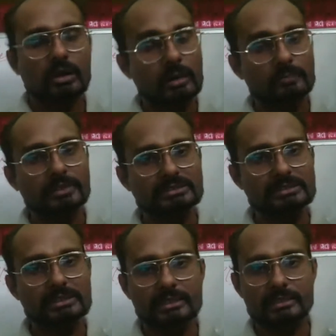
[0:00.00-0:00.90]

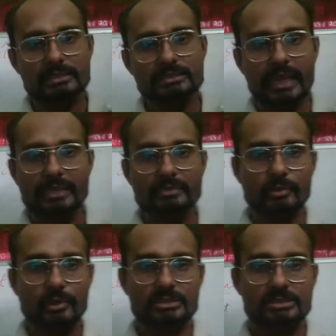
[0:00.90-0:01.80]
Obviously, it is iron
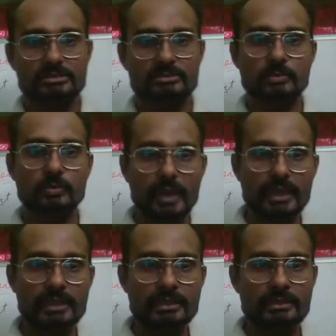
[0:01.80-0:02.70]
box.
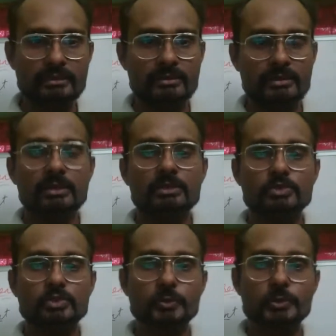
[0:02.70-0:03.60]
Why?
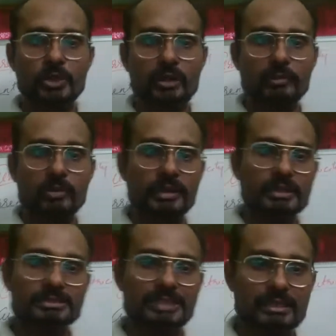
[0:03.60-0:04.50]
Through your
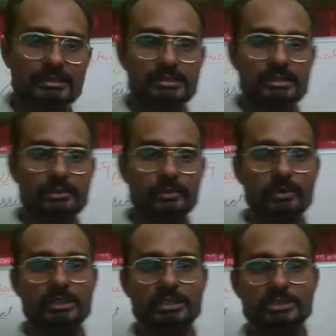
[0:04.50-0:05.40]
mobile charger,
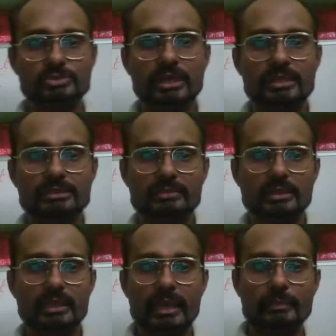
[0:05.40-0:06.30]
only 200
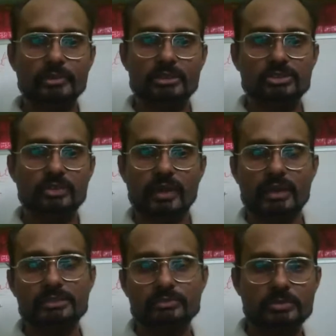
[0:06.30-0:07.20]
milliamperes of
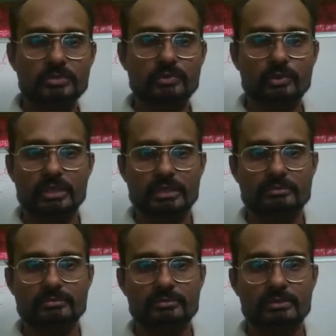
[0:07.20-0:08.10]
current would be
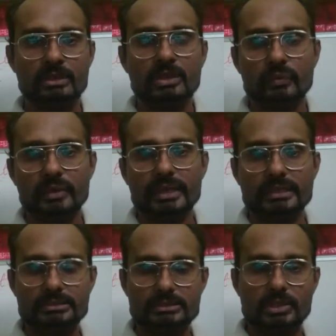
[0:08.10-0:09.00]
flowing,
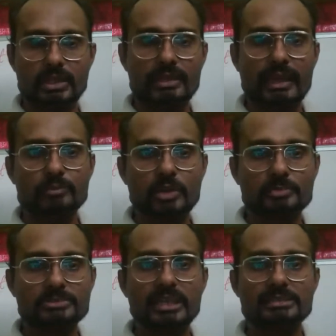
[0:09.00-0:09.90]
whereas your
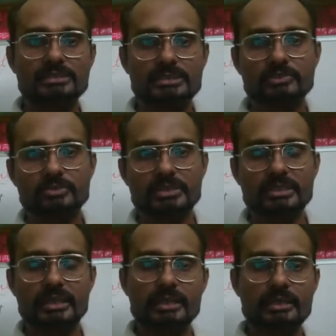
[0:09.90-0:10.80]
laptop charger would
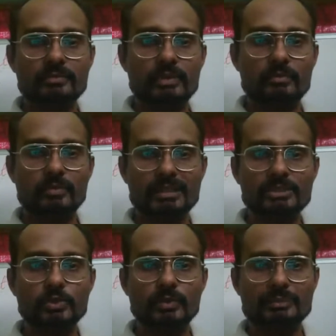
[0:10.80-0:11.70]
be taking from
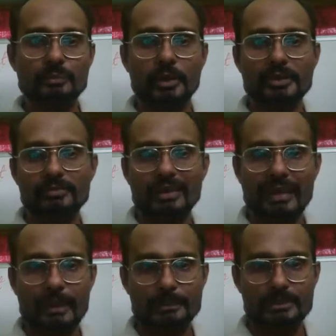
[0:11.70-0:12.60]
1 to 1.5
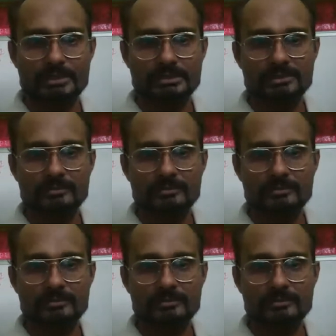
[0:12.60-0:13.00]
amperes,